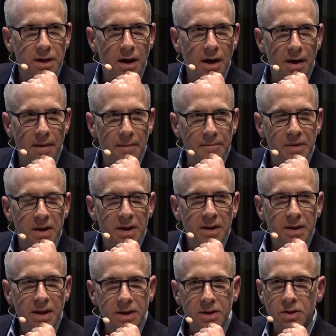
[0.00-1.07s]
Um,
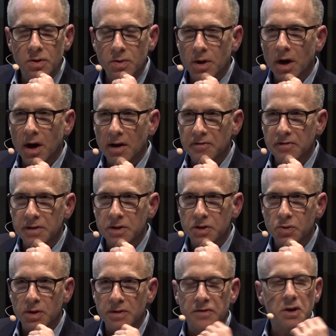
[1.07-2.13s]
they don't often
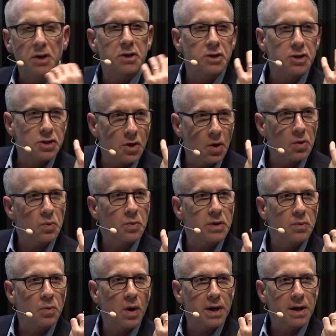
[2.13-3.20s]
sort of consult
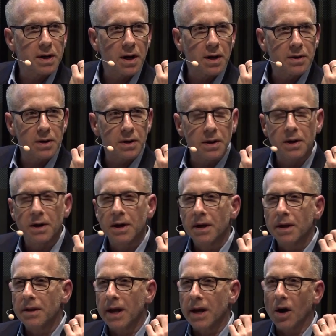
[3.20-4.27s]
with one another.
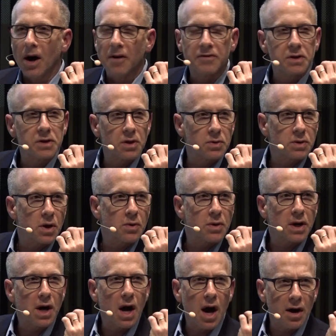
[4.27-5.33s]
They often don't go
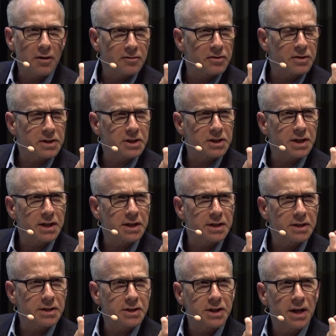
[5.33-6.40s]
to
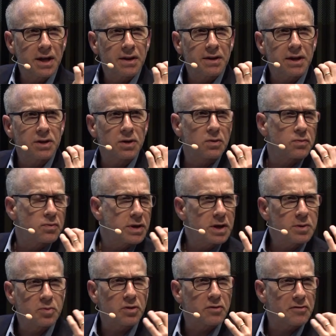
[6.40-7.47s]
conferences. They don't
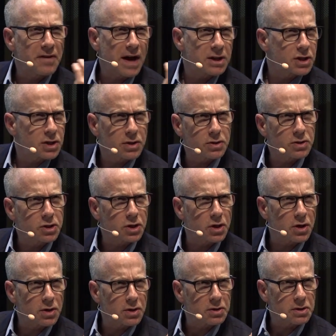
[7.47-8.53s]
read professional
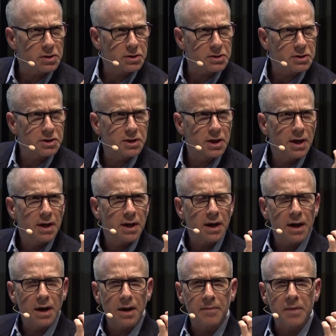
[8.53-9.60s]
journals.
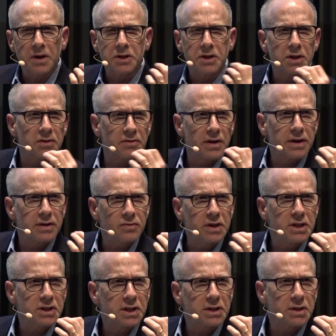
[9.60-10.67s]
Um, until very
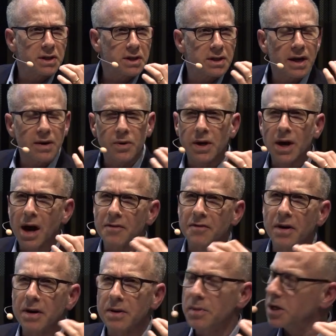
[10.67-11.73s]
recently, they were not
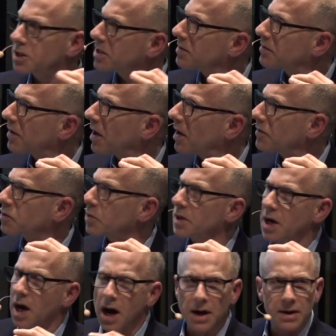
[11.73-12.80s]
very much involved
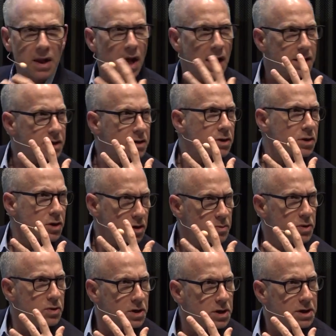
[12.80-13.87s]
with online
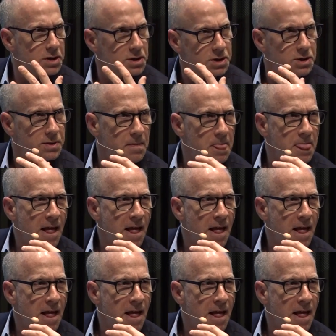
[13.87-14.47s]
communities.